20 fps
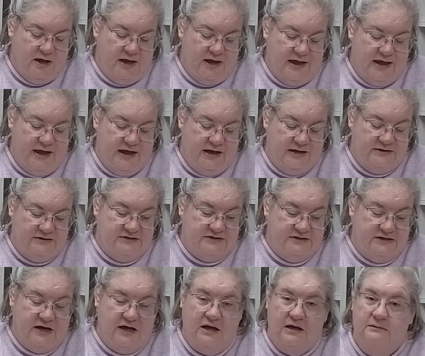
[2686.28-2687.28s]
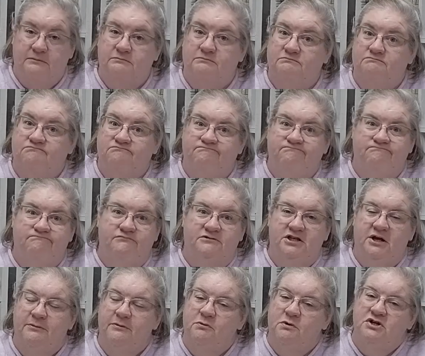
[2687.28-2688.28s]
And
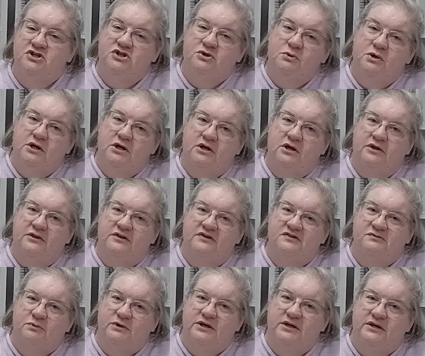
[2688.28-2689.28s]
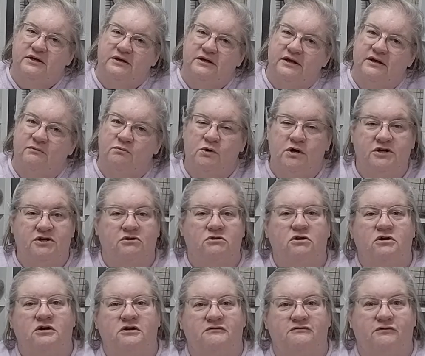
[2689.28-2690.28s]
tell me what you're working on this week and what you're
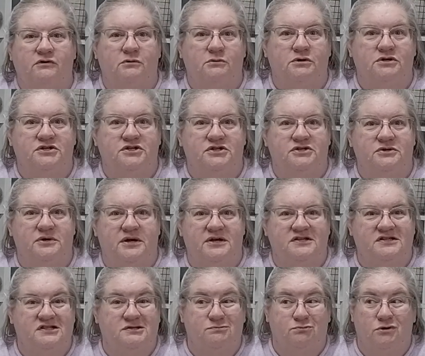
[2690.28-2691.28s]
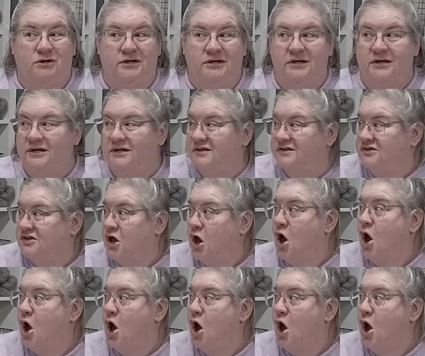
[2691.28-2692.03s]
looking forward to as spring is